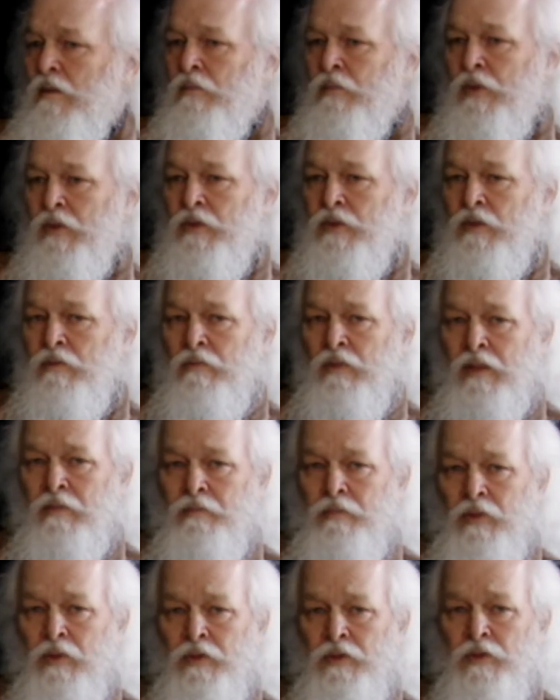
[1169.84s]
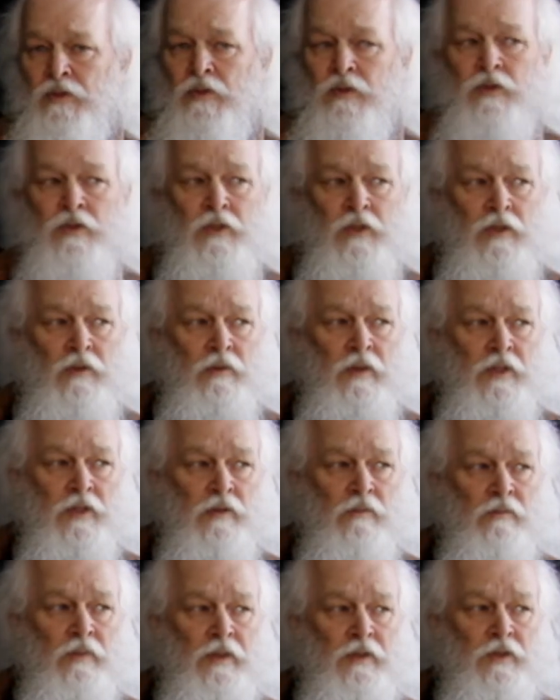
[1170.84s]
Person by person,
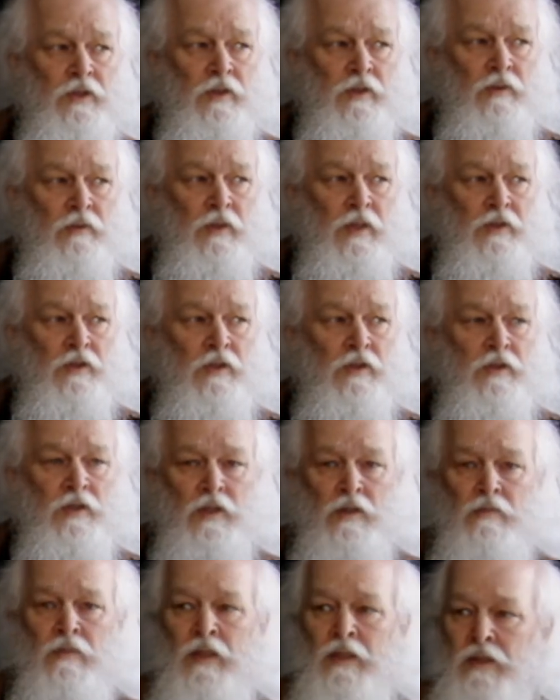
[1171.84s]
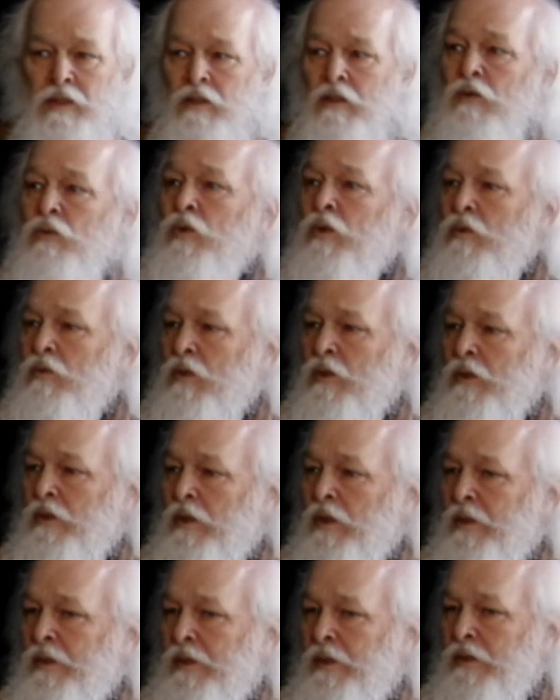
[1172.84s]
generation by generation, year by year, we'll work
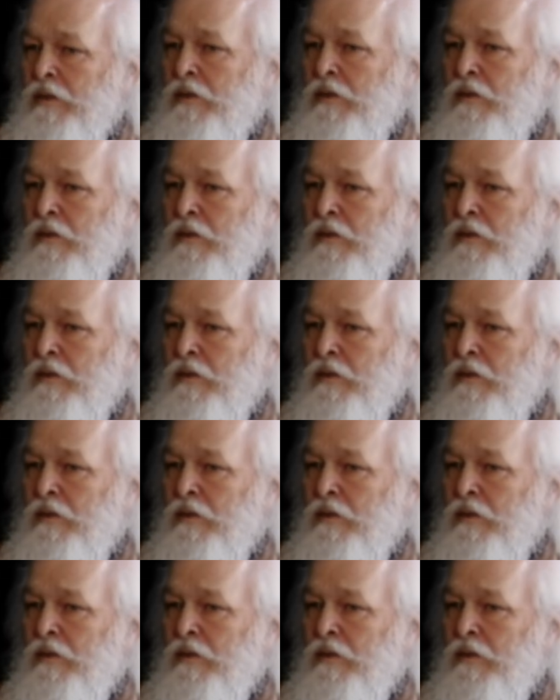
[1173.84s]
on it.